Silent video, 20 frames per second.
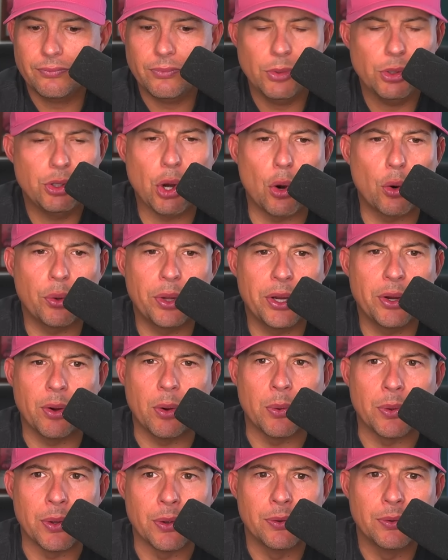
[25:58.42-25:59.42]
Totally agree
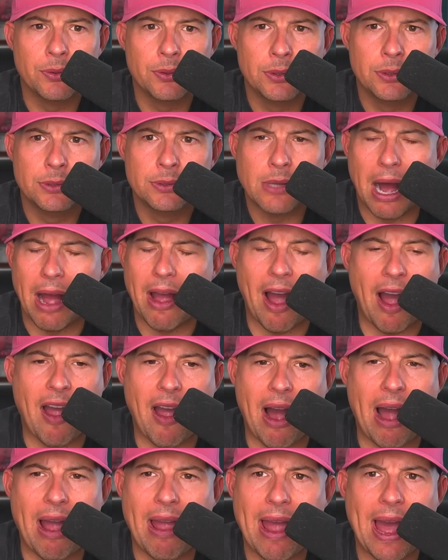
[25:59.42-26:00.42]
with you.
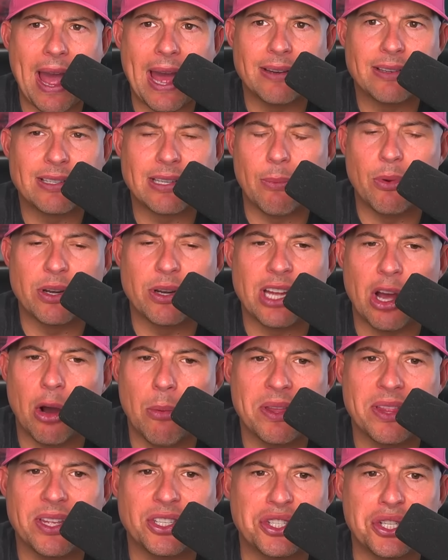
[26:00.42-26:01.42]
I had someone tell me this